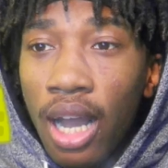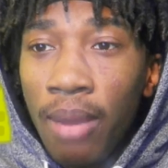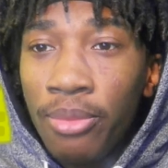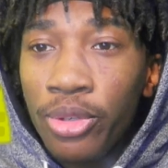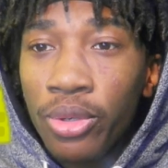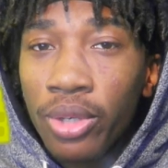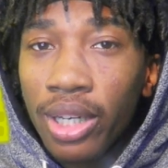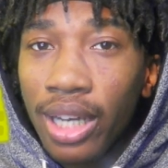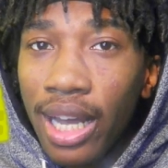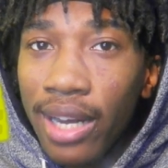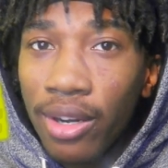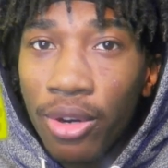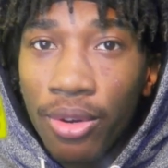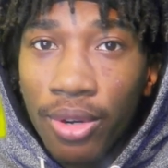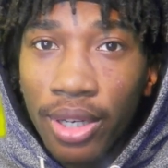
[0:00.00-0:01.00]
I'm doing a lot
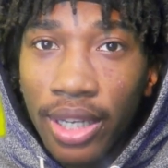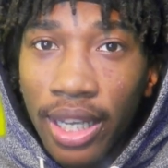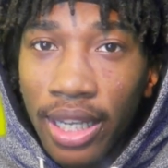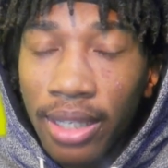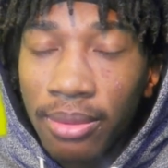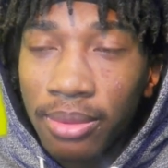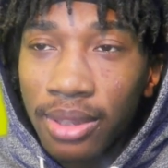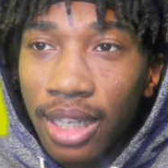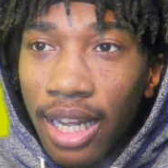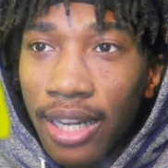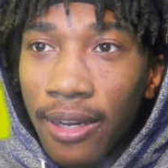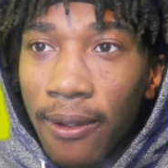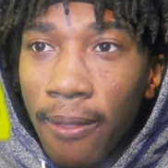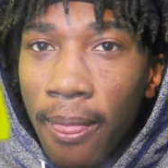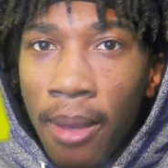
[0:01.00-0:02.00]
of horror games.
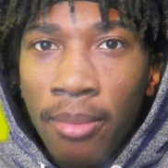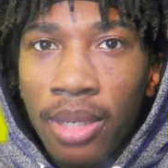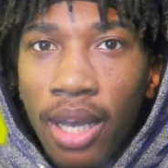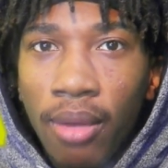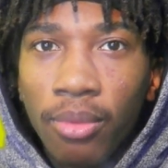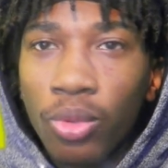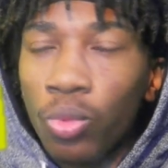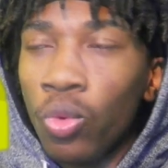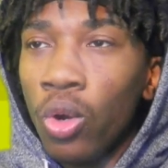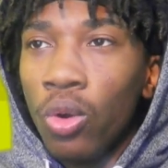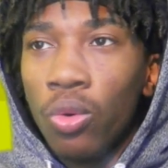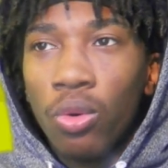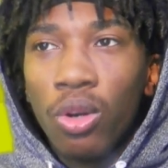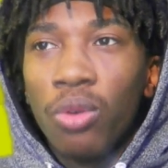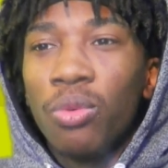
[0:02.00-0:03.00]
Like, I mean,
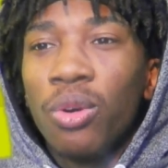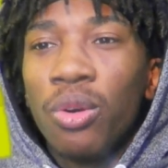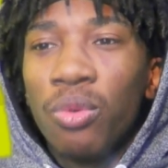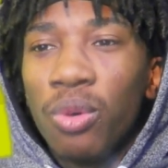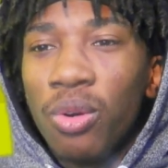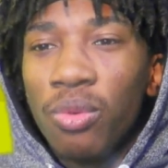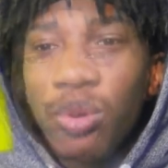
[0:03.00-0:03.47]
whoa.